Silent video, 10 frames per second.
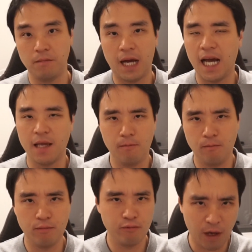I
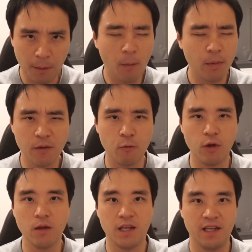probably
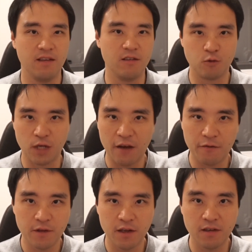will get
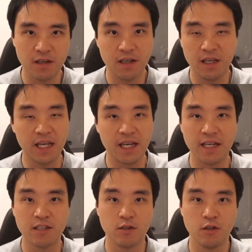drafted in
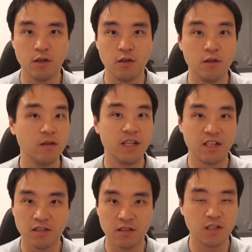case
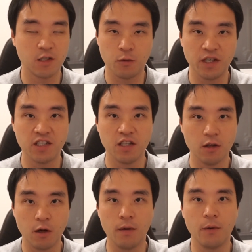there's a situation in
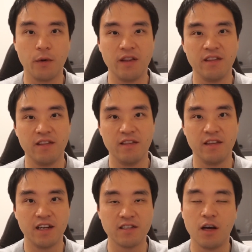Norway when
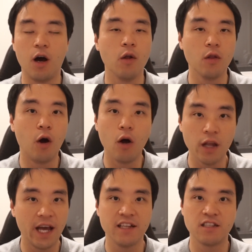there's all
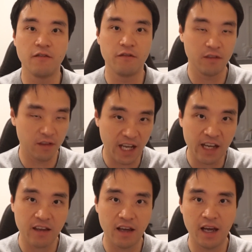hands on
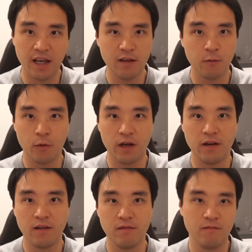deck and
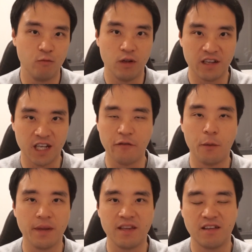when the
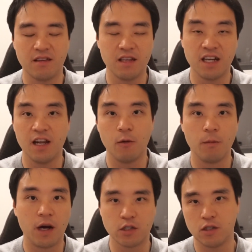government declared
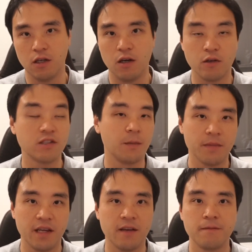martial law or
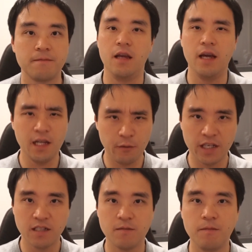something.
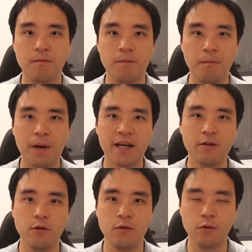Anyways, back
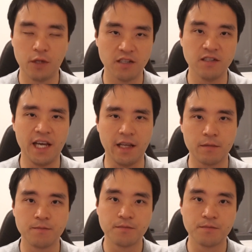to 2008.